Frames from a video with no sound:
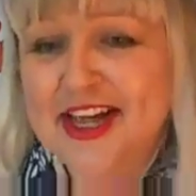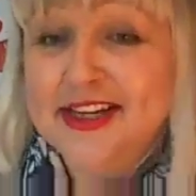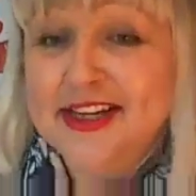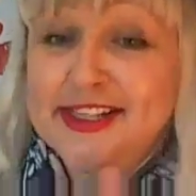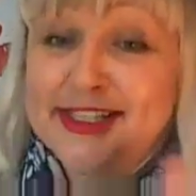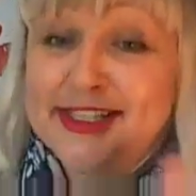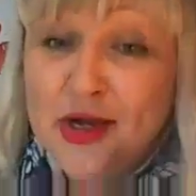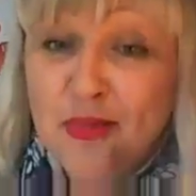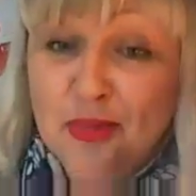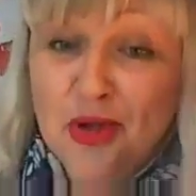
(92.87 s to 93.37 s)

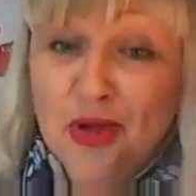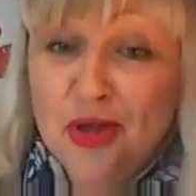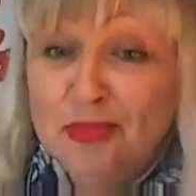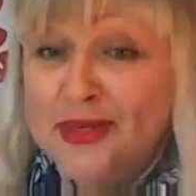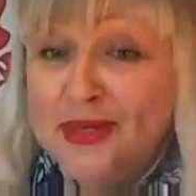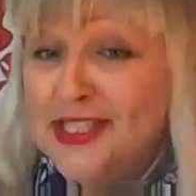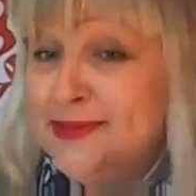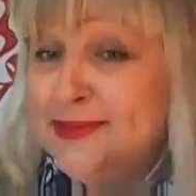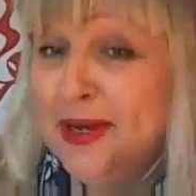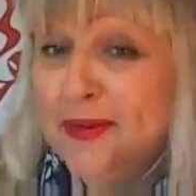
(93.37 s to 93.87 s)
sole
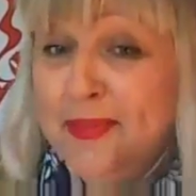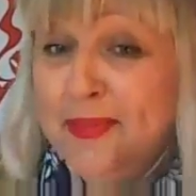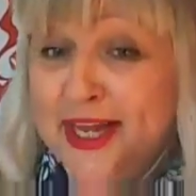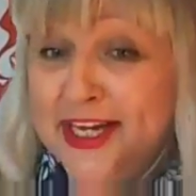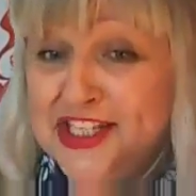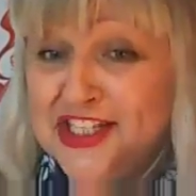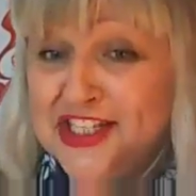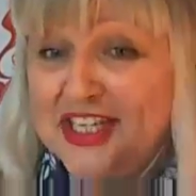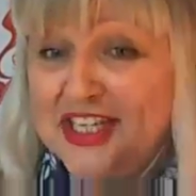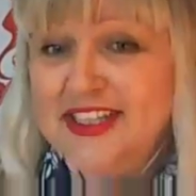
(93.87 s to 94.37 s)
purpose, my
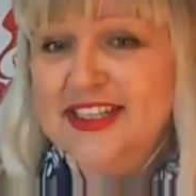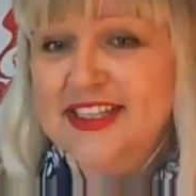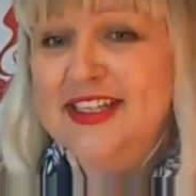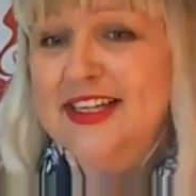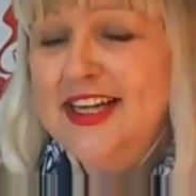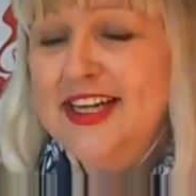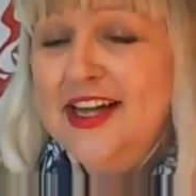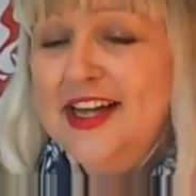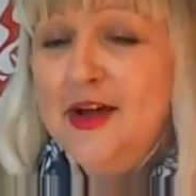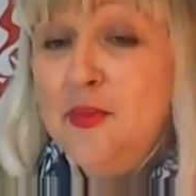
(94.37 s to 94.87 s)
passion,
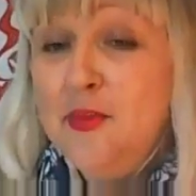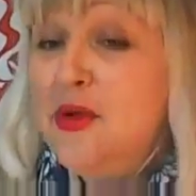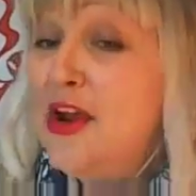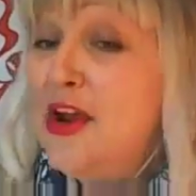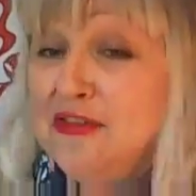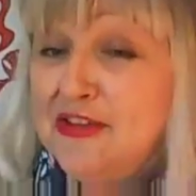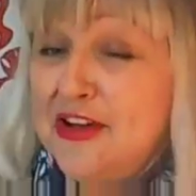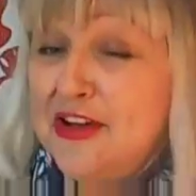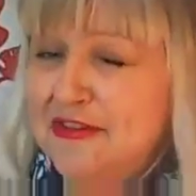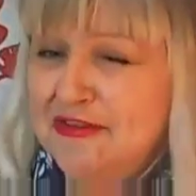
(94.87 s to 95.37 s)
what I
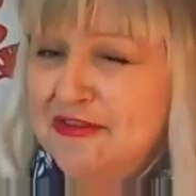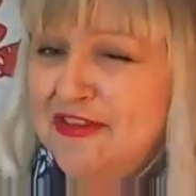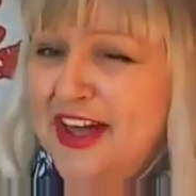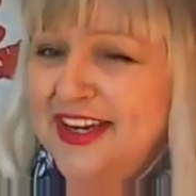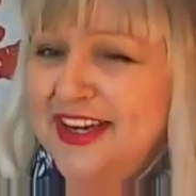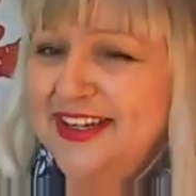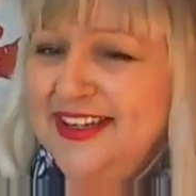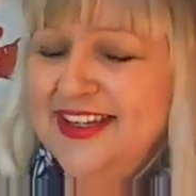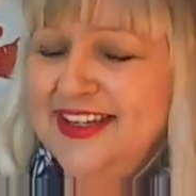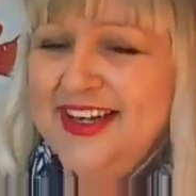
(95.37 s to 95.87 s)
find fun,